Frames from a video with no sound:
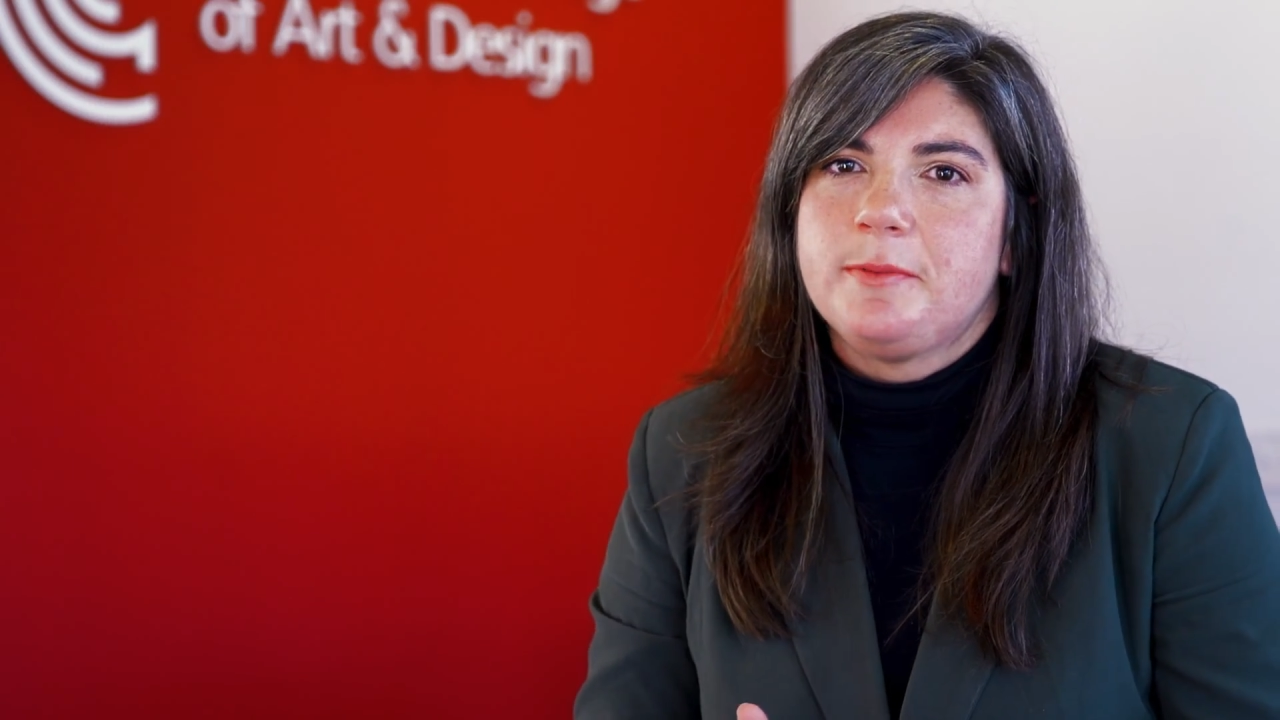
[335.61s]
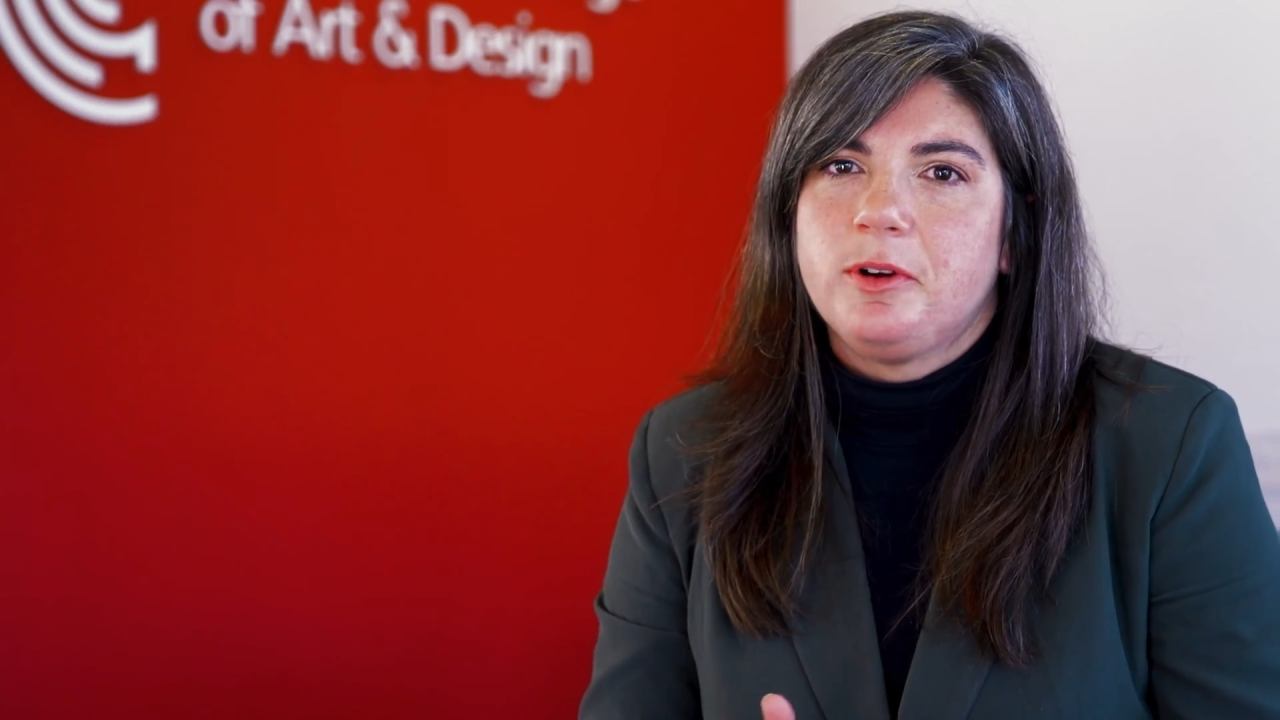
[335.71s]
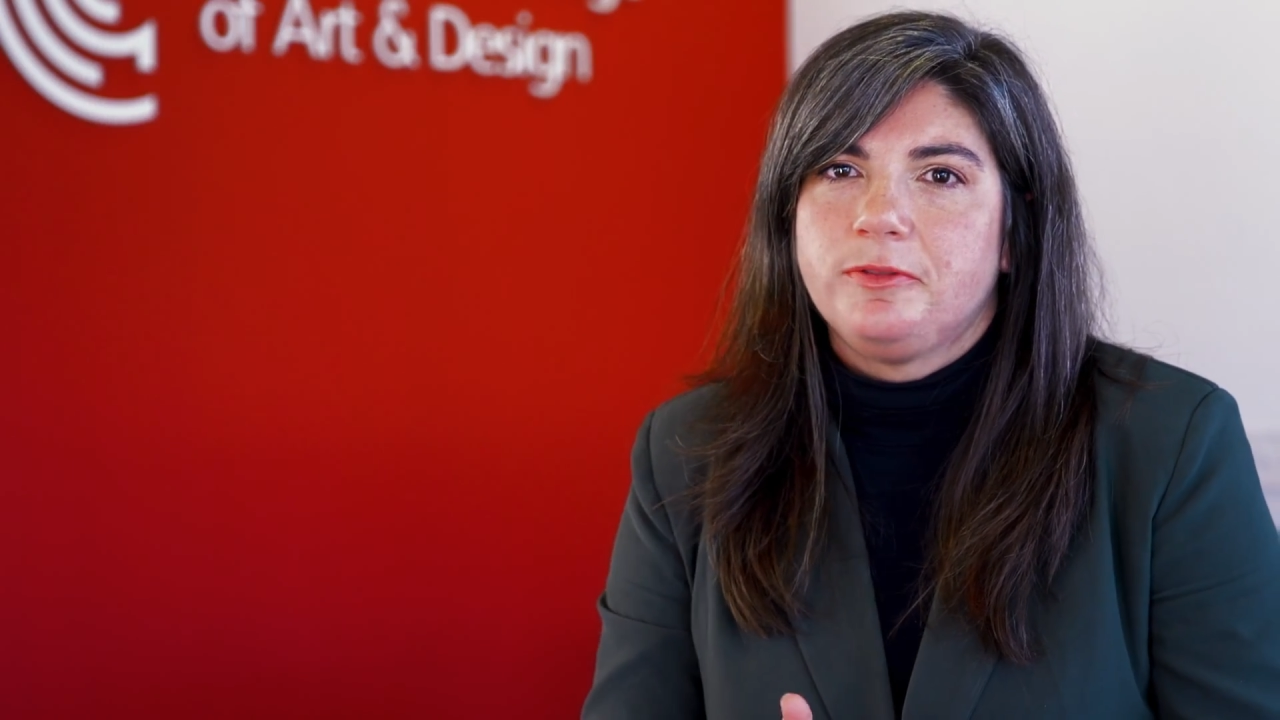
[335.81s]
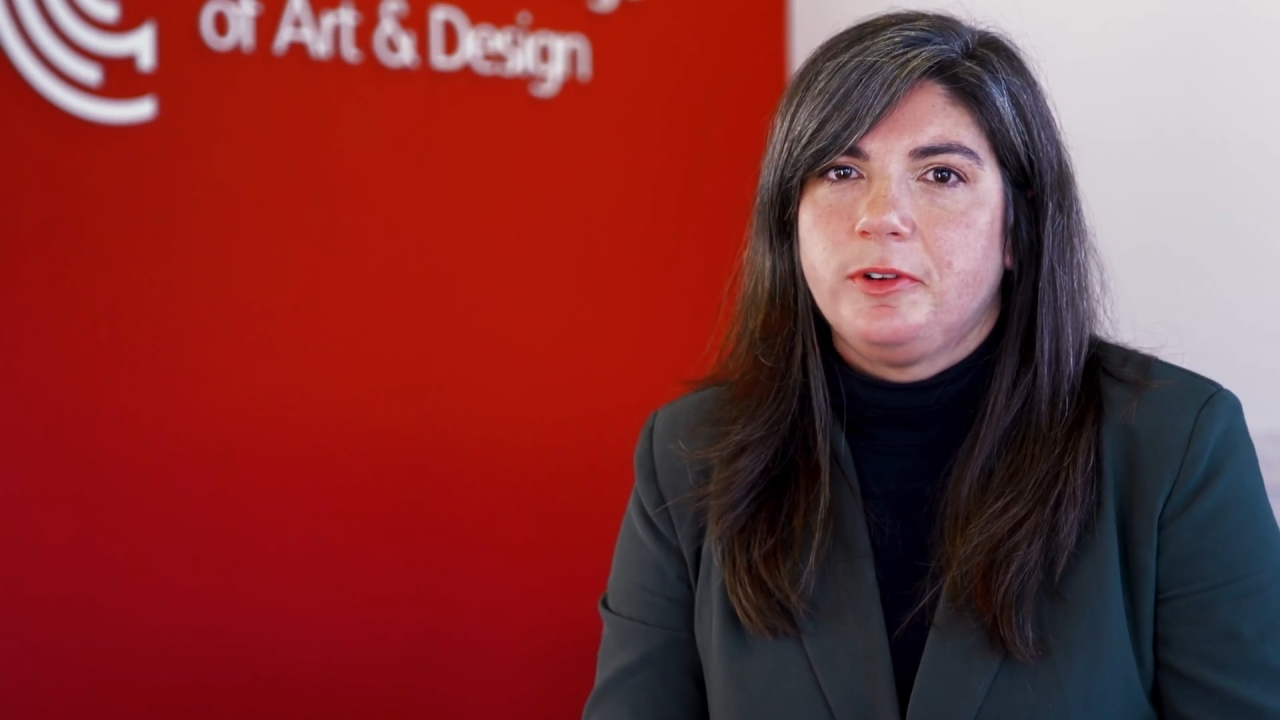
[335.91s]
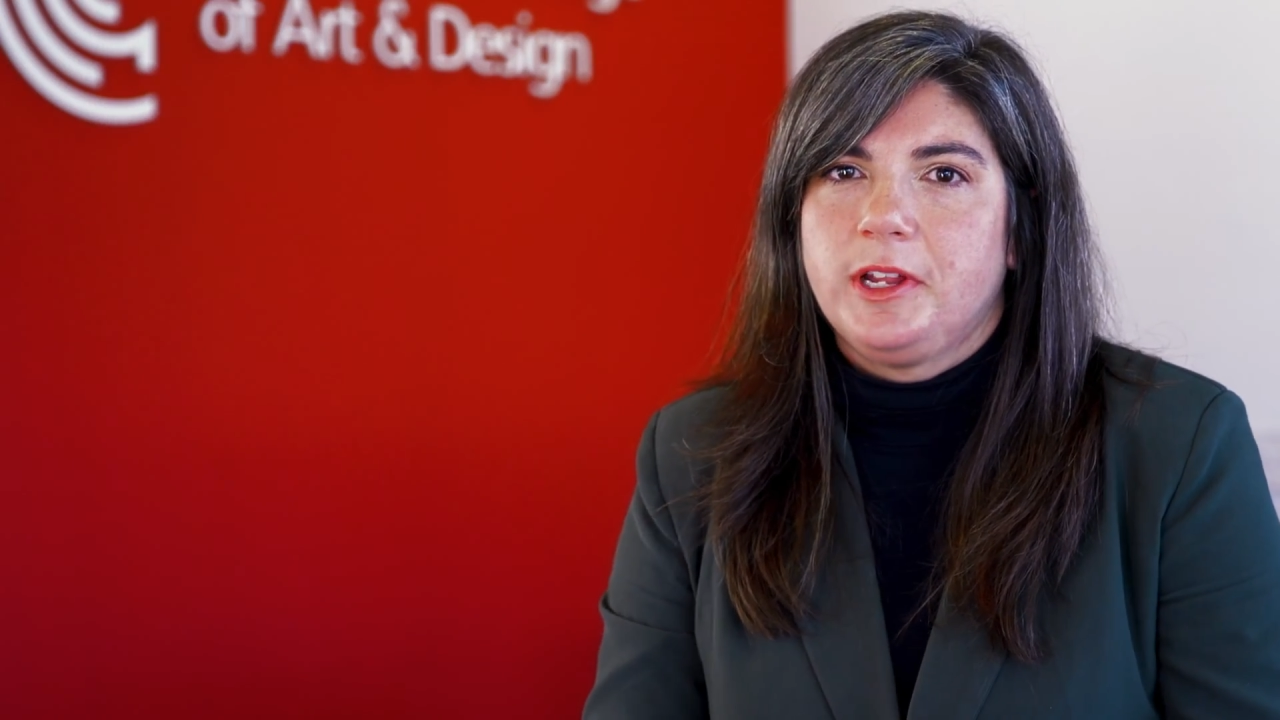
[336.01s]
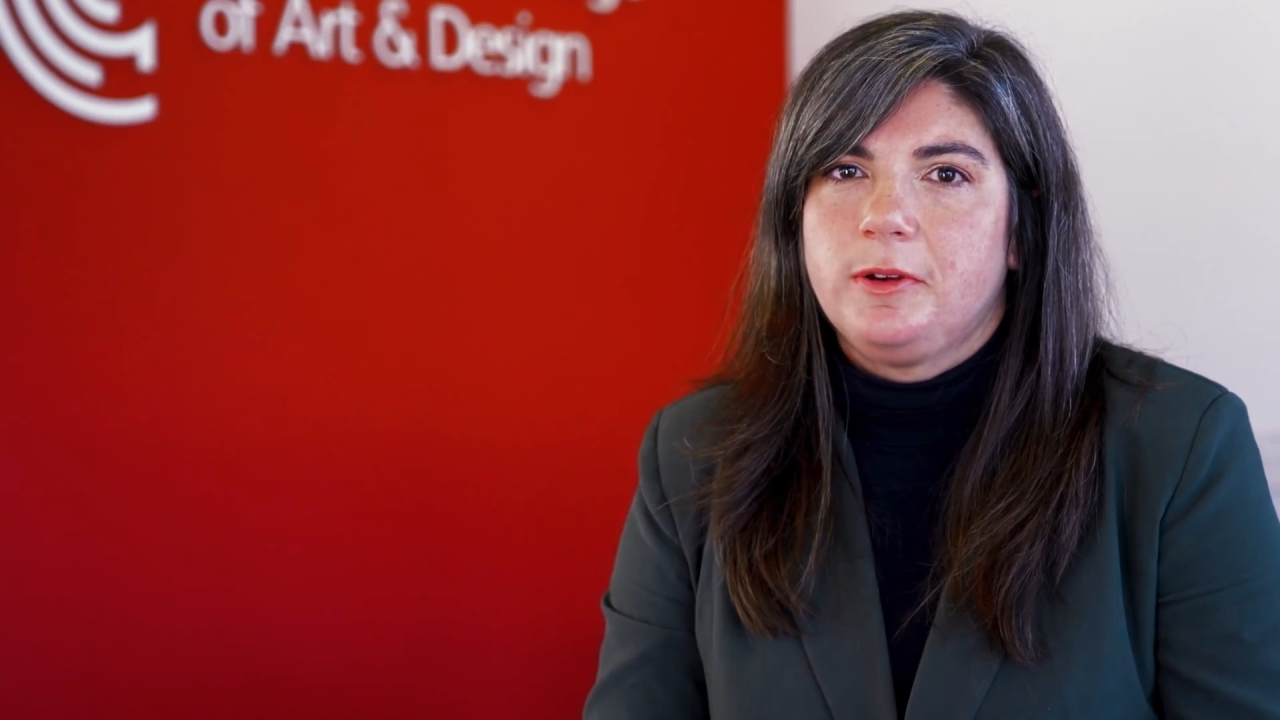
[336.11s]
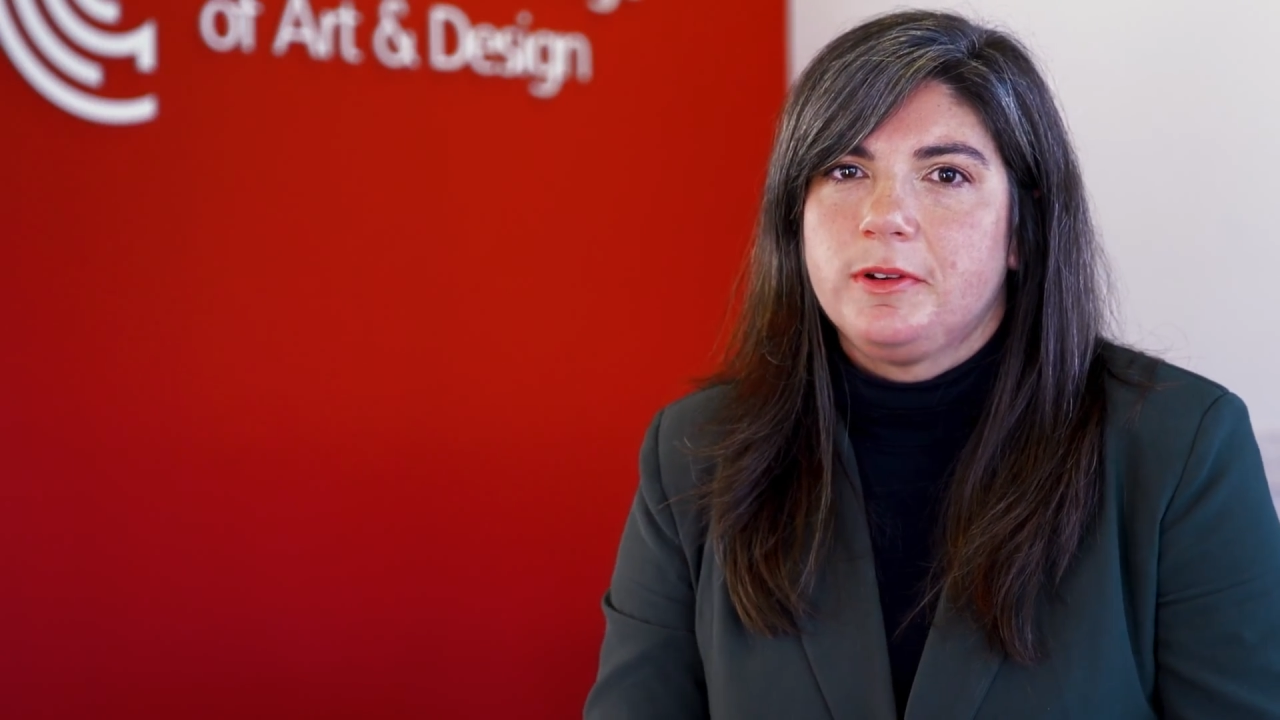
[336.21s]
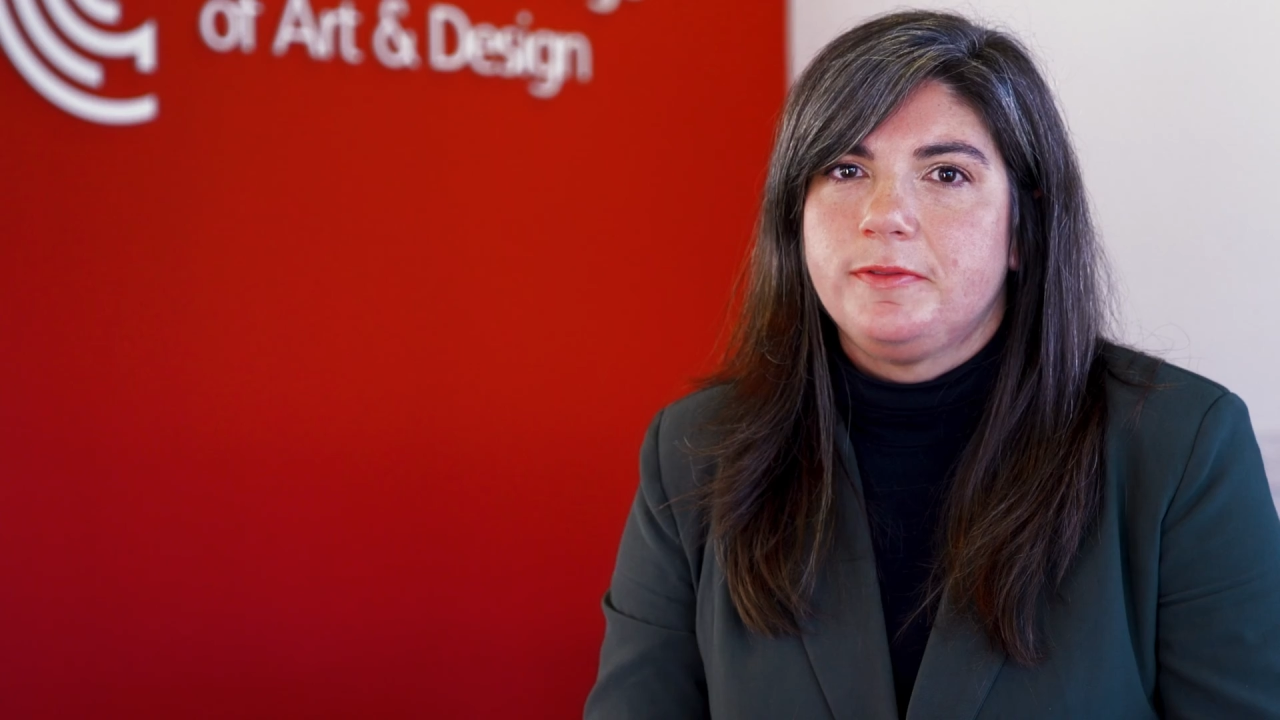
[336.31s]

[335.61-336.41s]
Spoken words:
portfolio